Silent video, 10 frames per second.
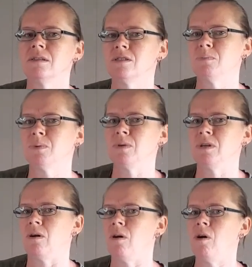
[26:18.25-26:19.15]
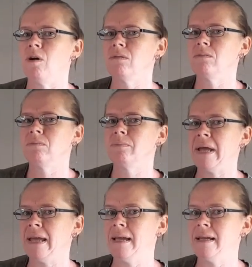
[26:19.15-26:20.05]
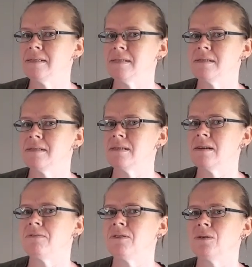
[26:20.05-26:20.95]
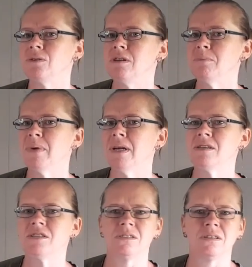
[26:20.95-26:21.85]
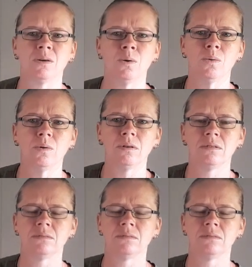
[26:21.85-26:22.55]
to put your hot pans and stuff on your bench, your cork,